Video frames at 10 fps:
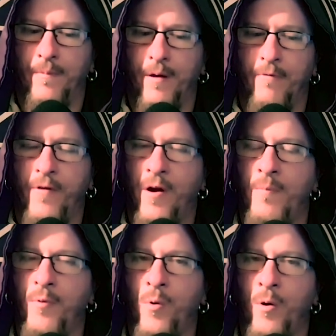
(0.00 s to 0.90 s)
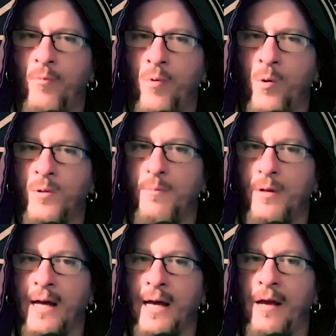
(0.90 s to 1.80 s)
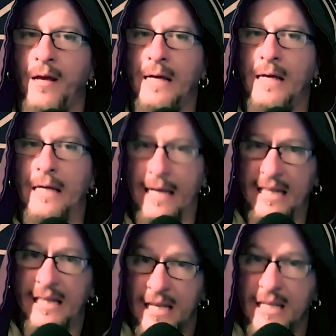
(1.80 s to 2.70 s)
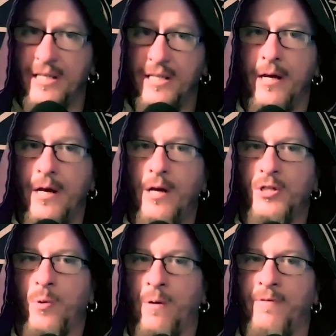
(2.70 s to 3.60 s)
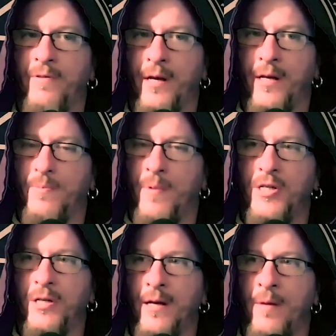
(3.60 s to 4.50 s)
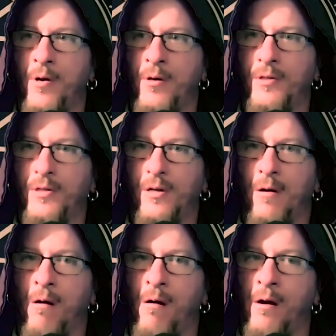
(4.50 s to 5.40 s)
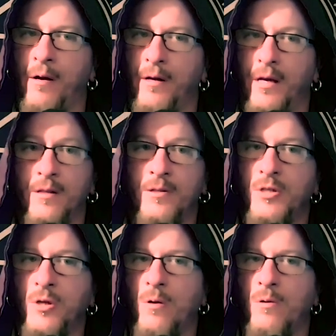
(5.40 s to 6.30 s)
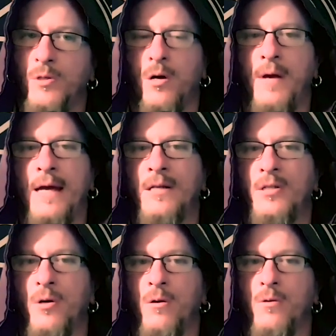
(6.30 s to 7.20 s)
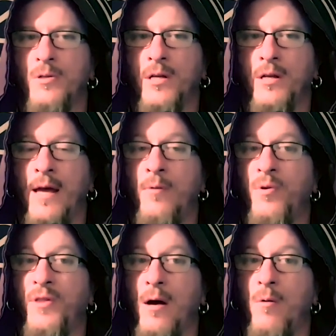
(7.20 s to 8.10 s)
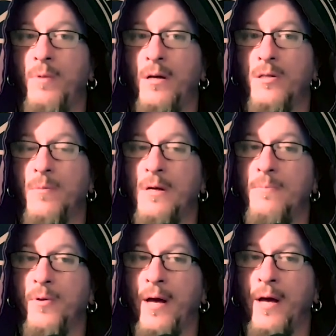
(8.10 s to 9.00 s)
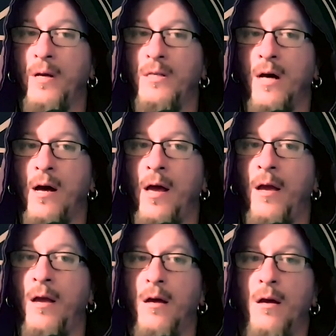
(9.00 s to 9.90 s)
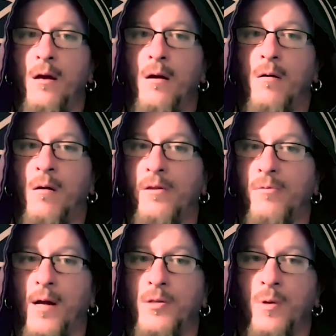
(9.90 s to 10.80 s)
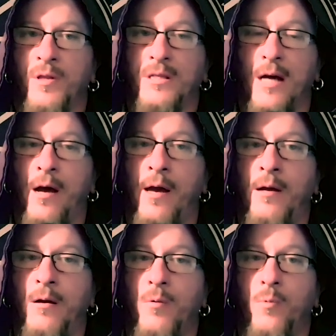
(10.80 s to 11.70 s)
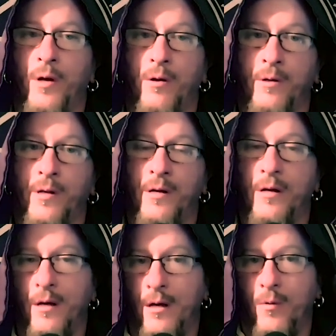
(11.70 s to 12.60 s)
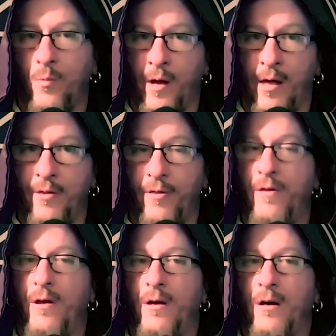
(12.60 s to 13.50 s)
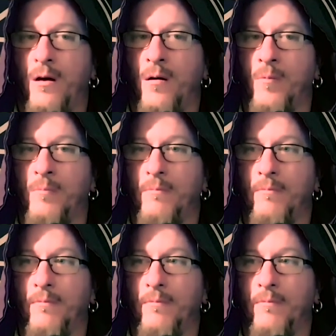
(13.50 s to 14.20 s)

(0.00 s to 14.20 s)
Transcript: a very important role to play in this sort of thing, especially amongst our heathen circles, our pagan circles, and, and without, because the people that we tie our threads with and tie weird with um,